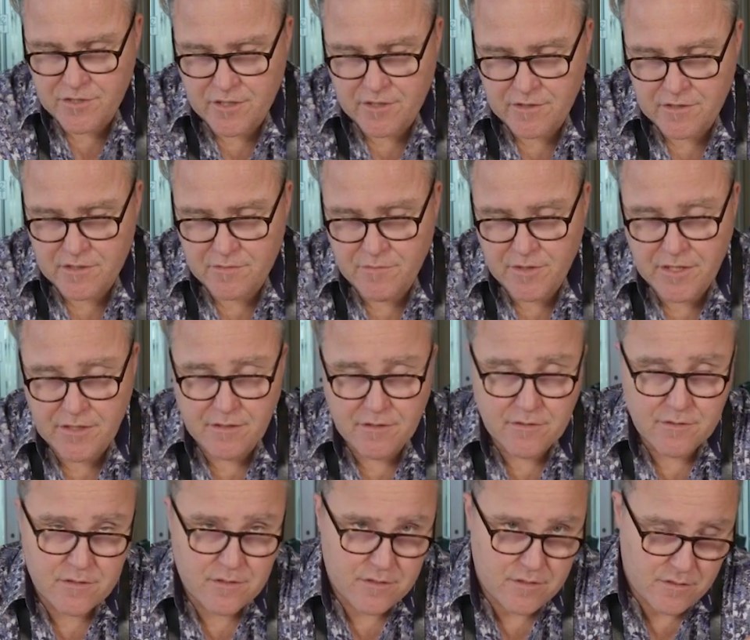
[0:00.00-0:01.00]
cherry
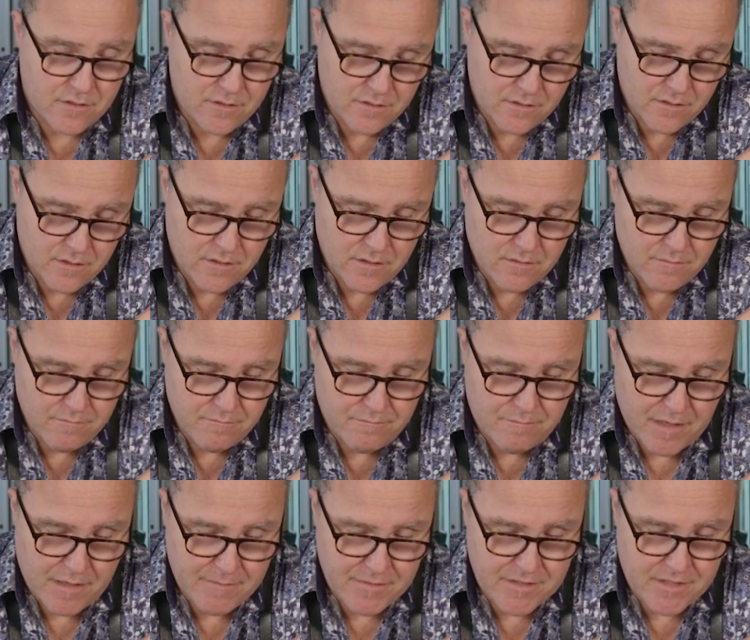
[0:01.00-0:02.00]
tomatoes,
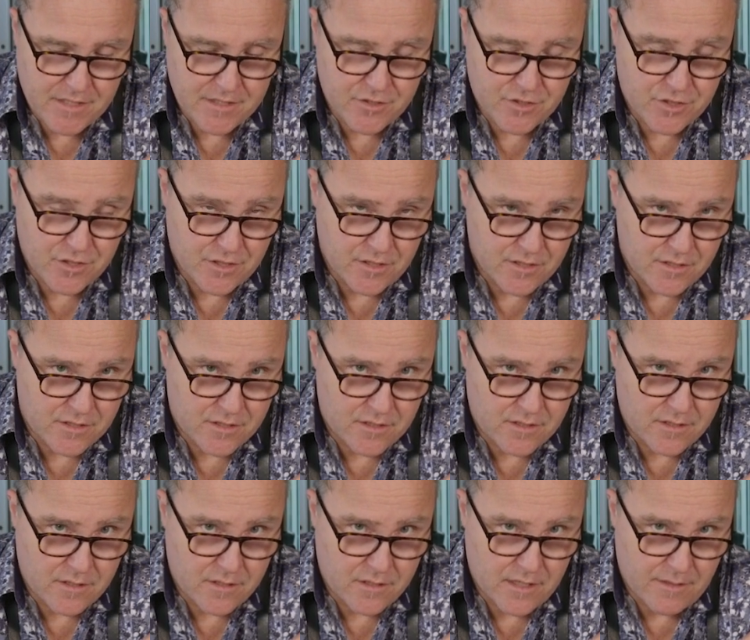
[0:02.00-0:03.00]
Parmesan
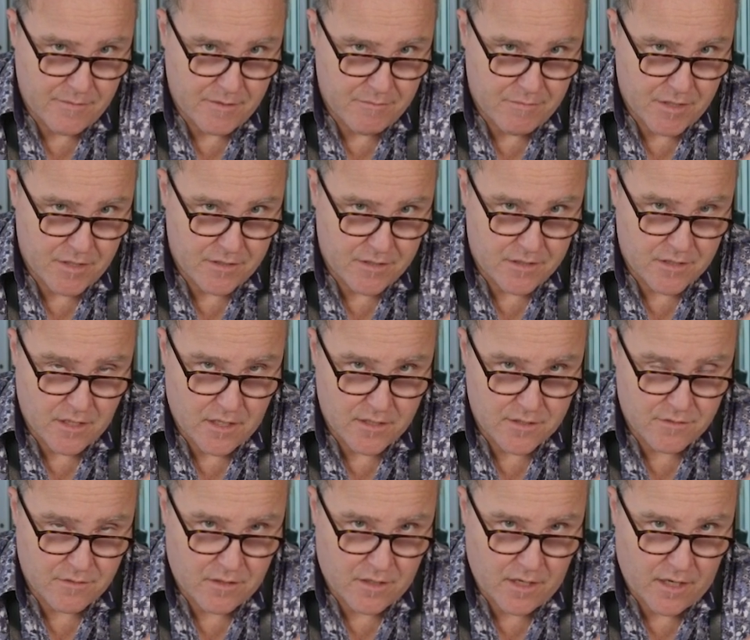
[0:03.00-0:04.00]
cheese, lemon butter
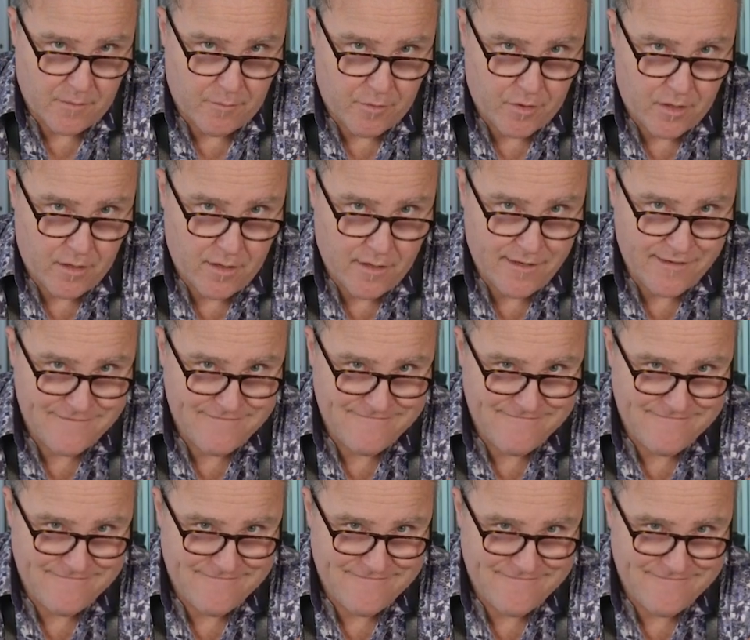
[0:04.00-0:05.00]
sauce with caper.
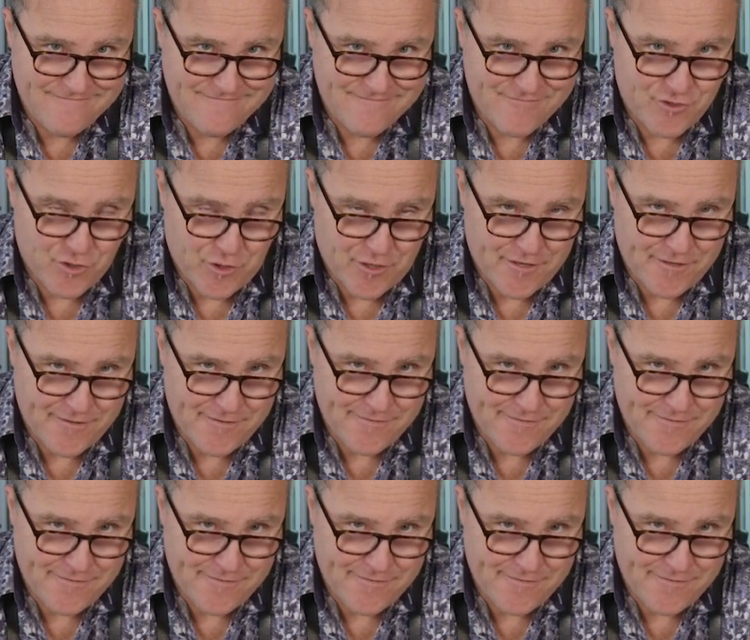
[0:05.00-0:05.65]
Enjoy.